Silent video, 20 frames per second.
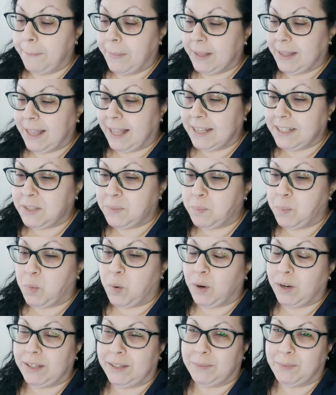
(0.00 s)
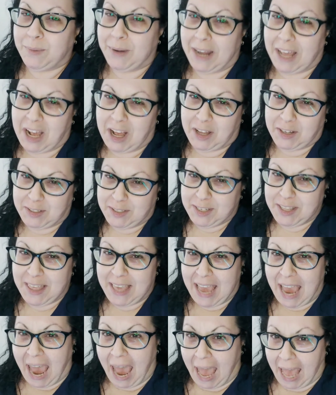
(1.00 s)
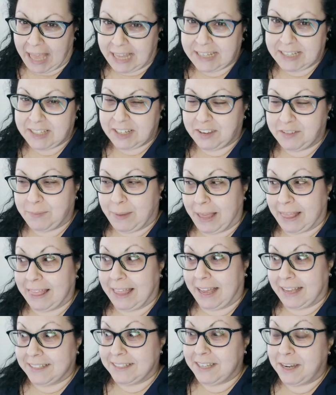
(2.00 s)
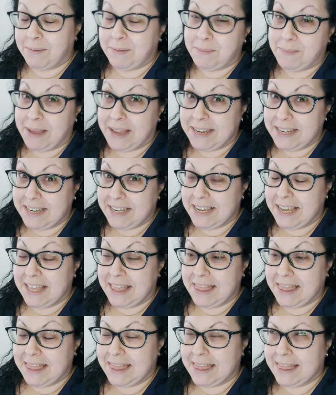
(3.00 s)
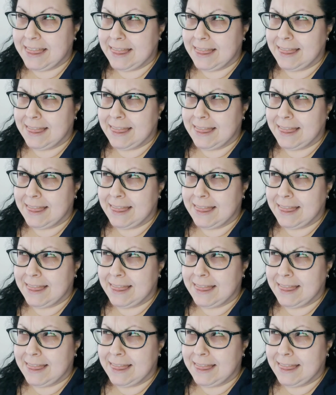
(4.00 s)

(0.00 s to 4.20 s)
but that's more when I got to the end of my last diamond painting, I